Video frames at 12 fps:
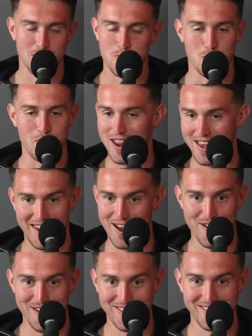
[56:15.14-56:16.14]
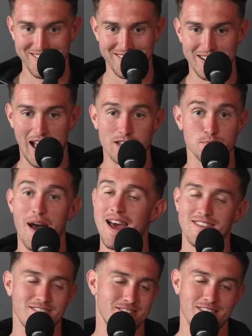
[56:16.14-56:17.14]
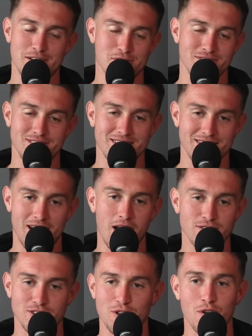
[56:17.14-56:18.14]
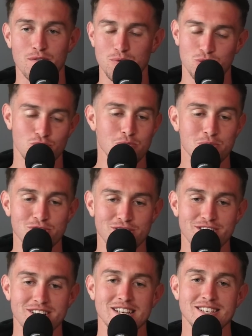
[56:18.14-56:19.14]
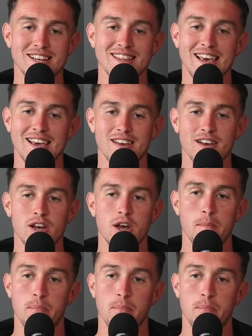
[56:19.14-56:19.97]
we didn't care. Yeah, as yeah. bad as it sounds, like obviously COVID was super serious and yes.